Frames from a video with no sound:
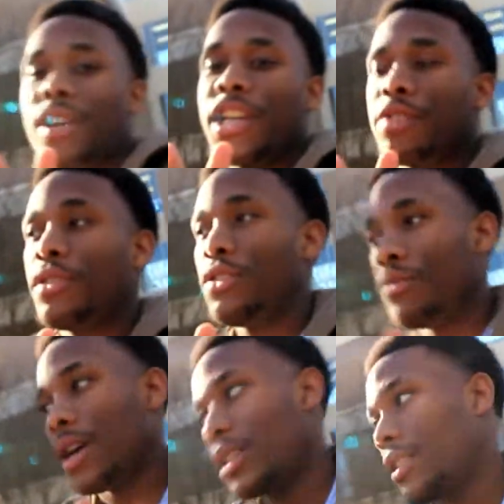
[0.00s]
right here with you
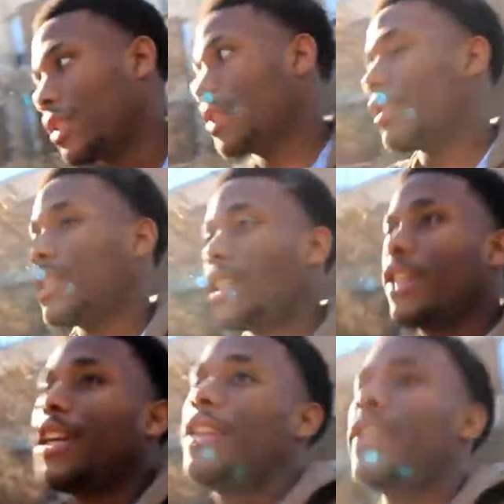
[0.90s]
watching.
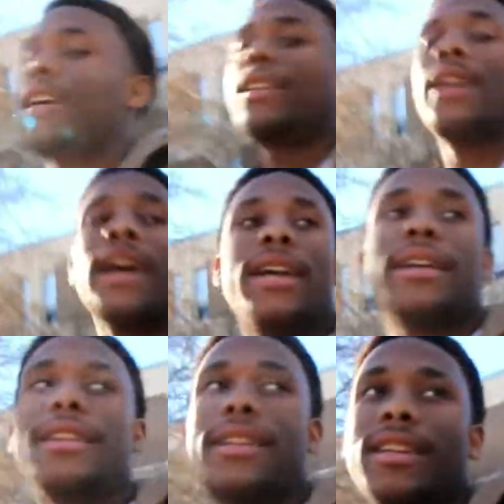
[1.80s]
And after that,
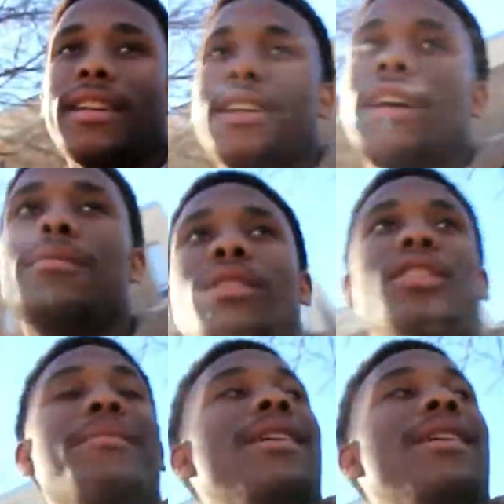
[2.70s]
we'll go to